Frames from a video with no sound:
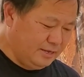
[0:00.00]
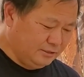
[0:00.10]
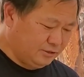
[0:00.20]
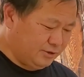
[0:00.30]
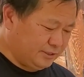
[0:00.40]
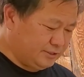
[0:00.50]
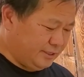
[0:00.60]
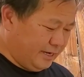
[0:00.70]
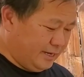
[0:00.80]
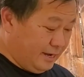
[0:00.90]
So you can
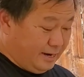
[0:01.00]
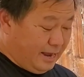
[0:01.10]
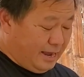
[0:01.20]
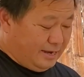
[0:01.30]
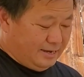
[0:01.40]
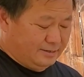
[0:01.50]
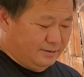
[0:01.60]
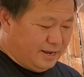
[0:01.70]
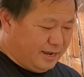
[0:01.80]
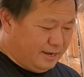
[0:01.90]
see, and
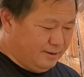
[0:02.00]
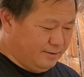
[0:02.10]
today